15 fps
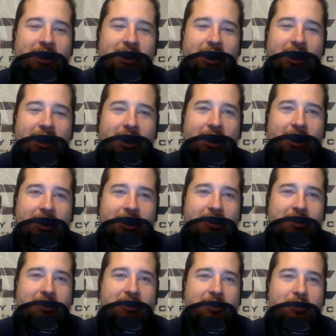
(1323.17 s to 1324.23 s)
uh,
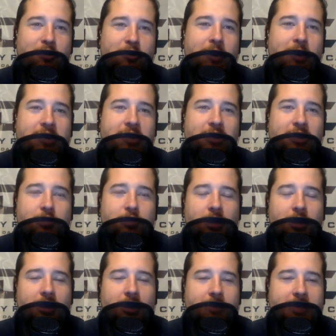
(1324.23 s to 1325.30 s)
you mentioned he's probably
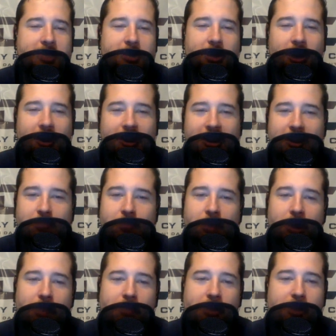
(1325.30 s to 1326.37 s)
going to be chalky,
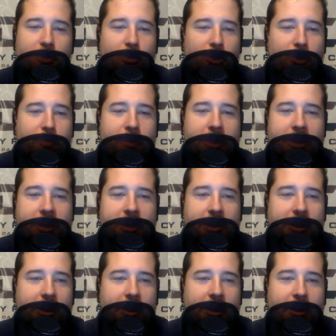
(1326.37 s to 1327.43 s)
probably will be,
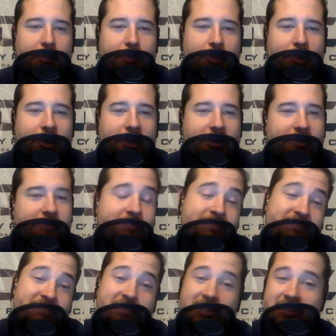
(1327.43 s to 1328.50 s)
uh, but
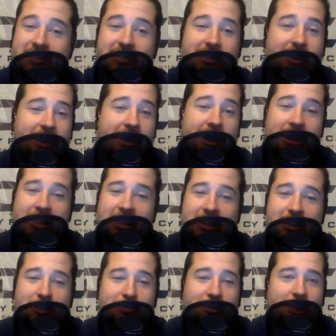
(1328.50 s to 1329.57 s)

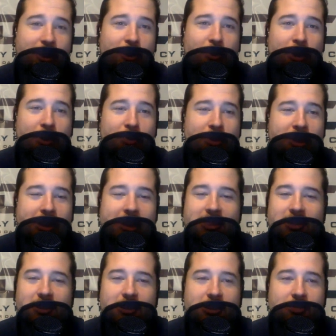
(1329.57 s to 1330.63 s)
I think you fire away with it
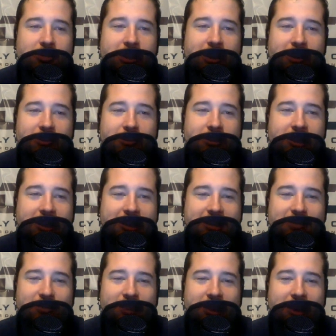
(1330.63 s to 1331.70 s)
at thirty-three hundred
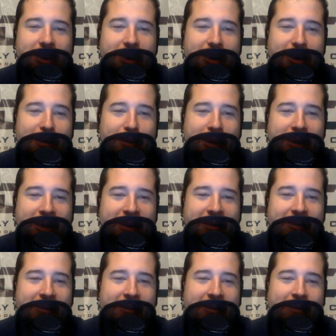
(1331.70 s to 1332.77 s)
against Finnegan. I mean,
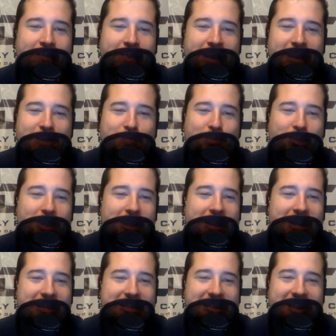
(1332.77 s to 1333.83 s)
that's pretty
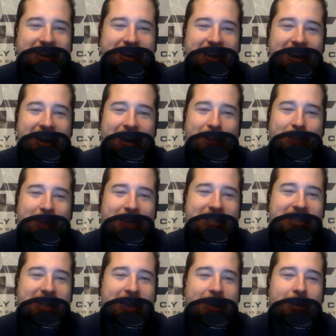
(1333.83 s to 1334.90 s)
easy. And he makes
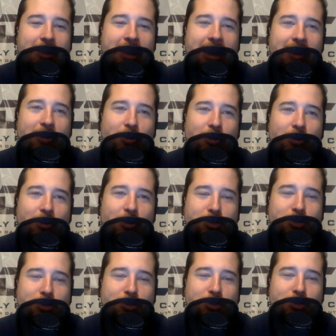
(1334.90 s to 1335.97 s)
that, that gold
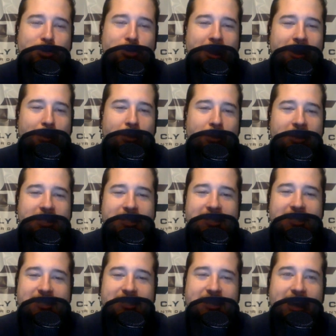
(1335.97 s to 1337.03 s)
shit ice in
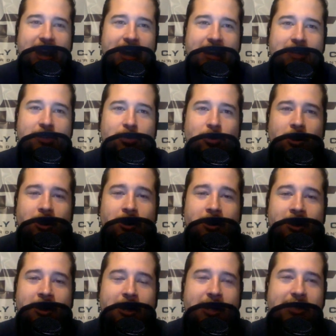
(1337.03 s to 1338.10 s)
the stack sort of
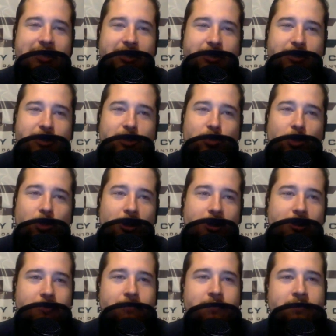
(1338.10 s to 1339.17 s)
easier to
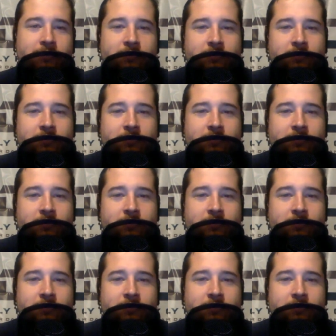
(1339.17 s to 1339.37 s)
swallow.